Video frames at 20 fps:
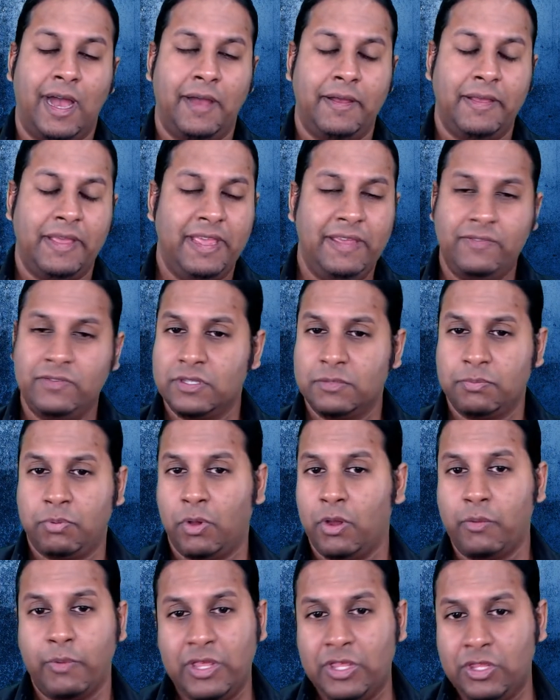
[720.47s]
even to the
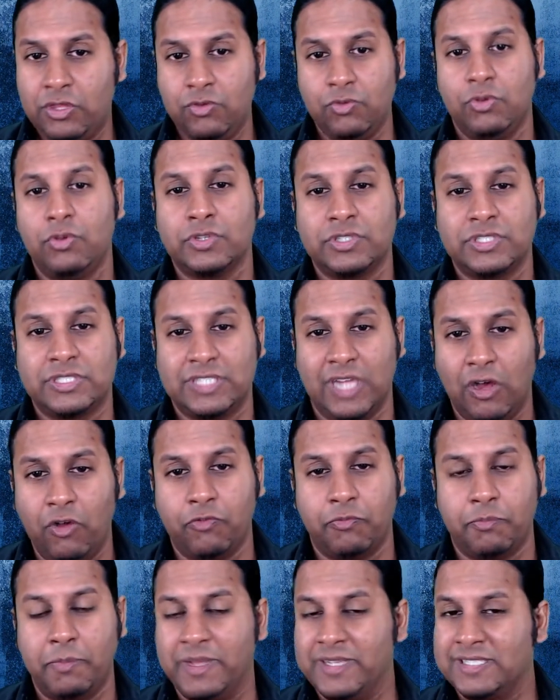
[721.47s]
point where you
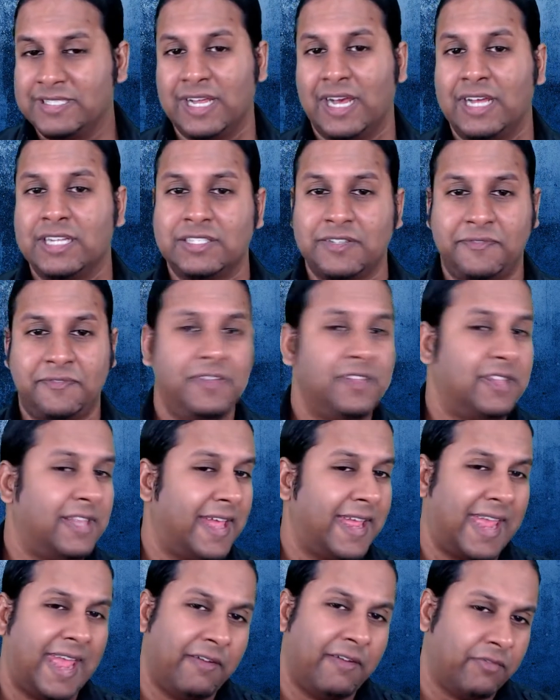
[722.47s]
yourself may start to feel
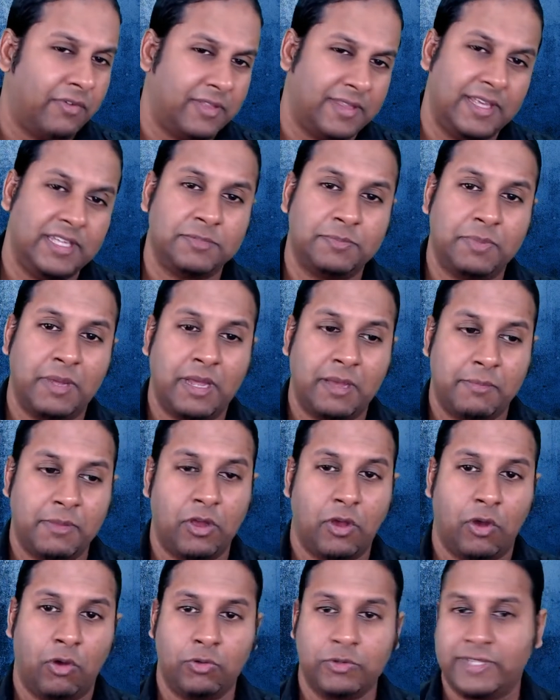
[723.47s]
like everything is
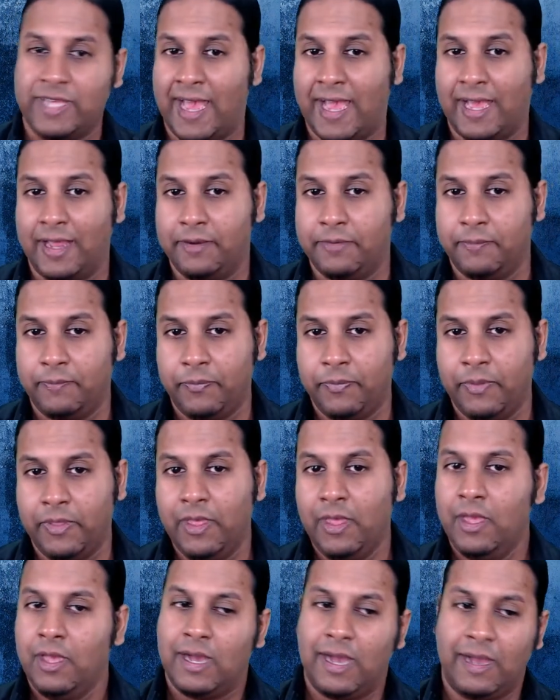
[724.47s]
becoming old hat.
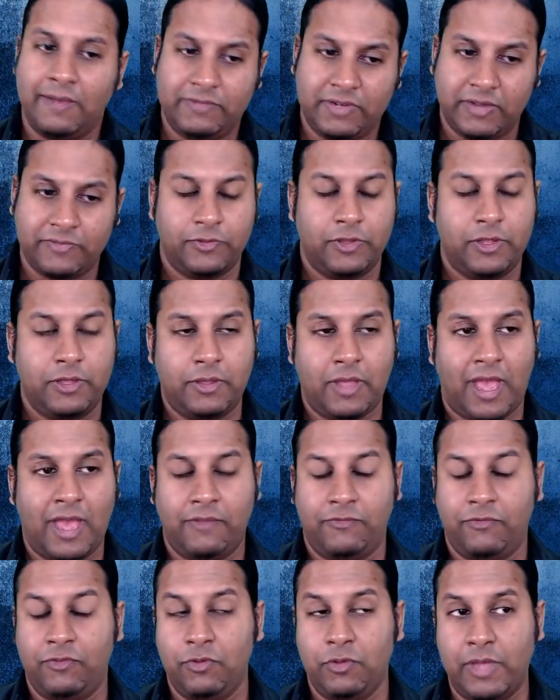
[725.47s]
I've definitely
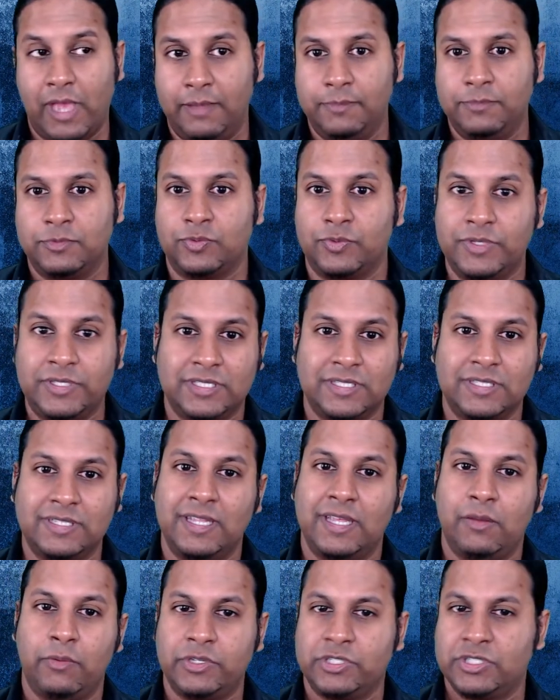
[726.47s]
had a few games
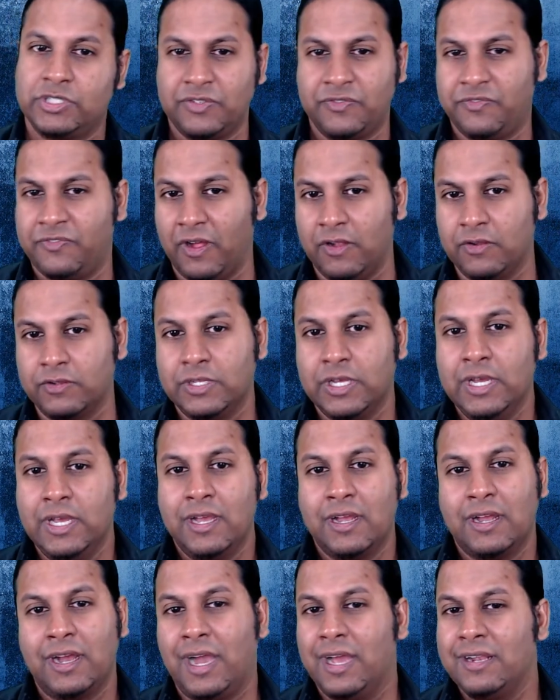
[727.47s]
recently which have felt
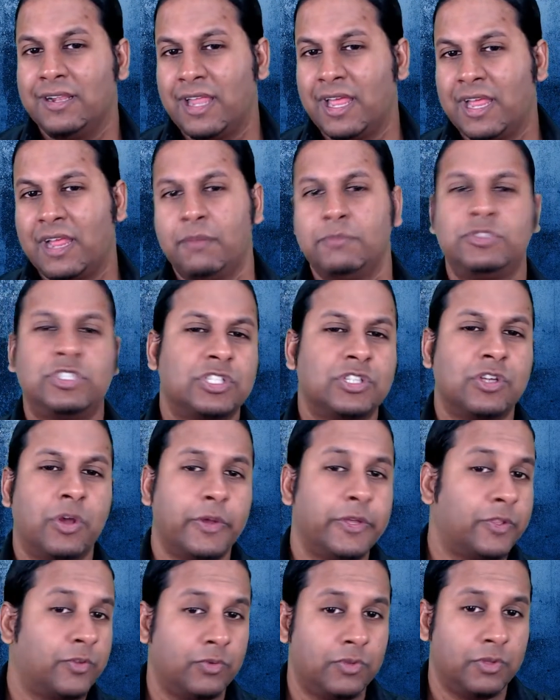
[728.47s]
kind of like I'm just
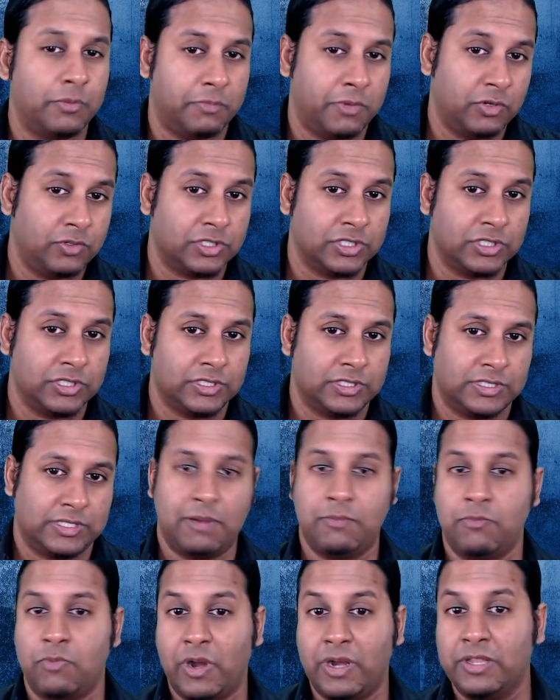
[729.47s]
going through the motions.
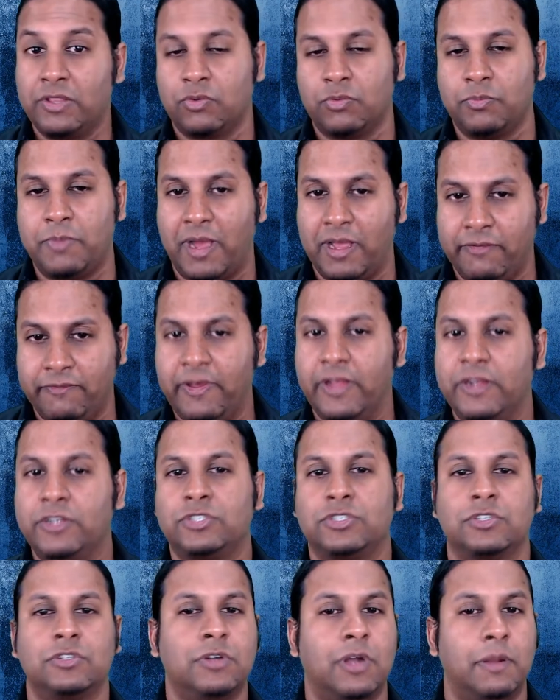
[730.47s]
I'm running through my
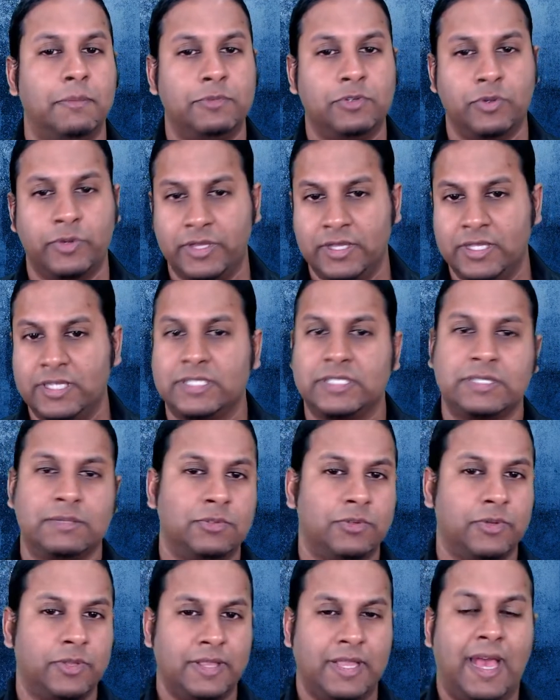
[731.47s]
adventure, I'm doing this, I'm
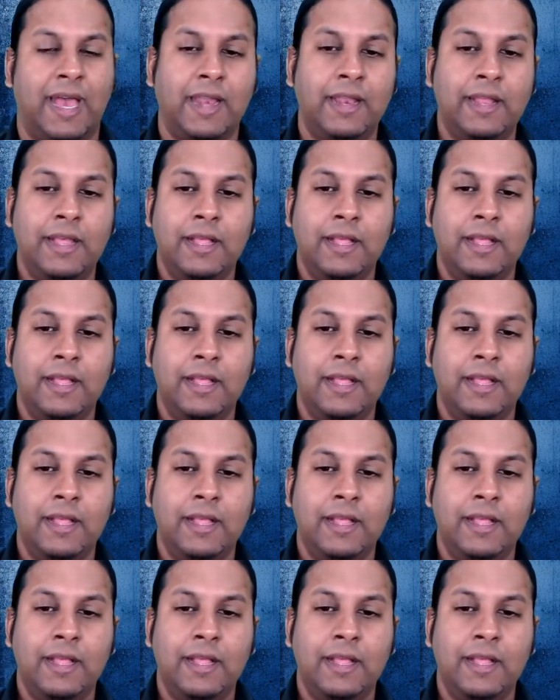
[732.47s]
doing that,